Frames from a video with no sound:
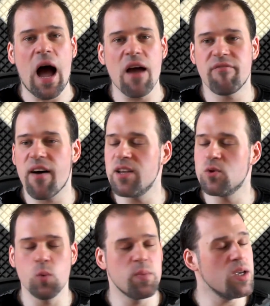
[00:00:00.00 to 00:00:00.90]
I find
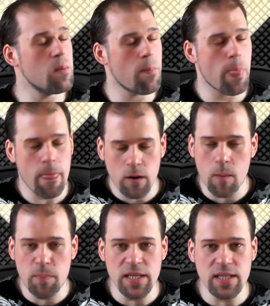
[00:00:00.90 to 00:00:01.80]
it to be
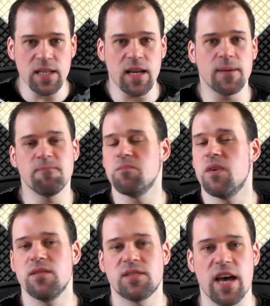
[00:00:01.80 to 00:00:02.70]
completely
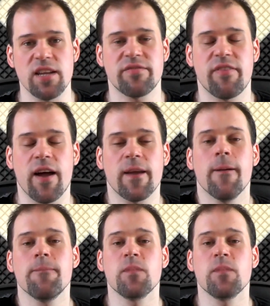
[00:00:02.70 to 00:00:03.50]
satisfying.